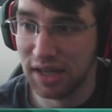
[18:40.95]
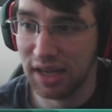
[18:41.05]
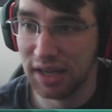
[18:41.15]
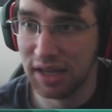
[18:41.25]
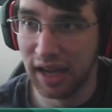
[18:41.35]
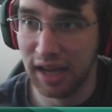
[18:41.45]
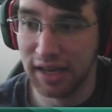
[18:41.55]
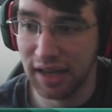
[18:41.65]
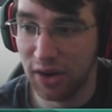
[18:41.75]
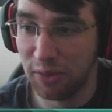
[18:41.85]
it
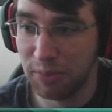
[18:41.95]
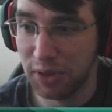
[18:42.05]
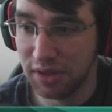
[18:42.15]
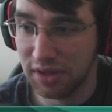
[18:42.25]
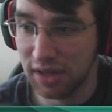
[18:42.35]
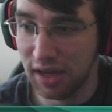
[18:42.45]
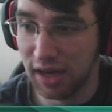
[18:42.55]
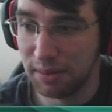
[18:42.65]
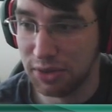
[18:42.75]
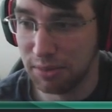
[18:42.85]
can put
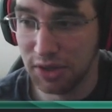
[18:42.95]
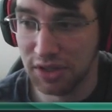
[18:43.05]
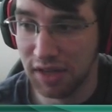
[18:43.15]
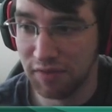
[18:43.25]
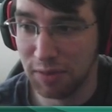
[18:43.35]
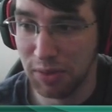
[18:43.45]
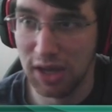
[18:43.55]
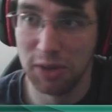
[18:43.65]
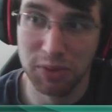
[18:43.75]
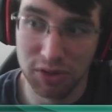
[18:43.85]
some good stuff into
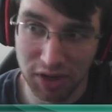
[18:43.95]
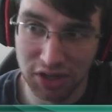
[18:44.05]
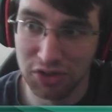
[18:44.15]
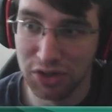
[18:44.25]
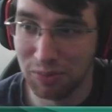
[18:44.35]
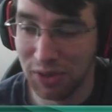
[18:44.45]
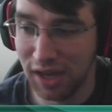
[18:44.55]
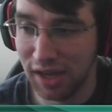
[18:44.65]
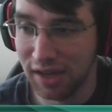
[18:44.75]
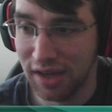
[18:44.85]
play. You put a ranger into
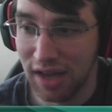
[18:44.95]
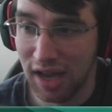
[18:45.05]
play.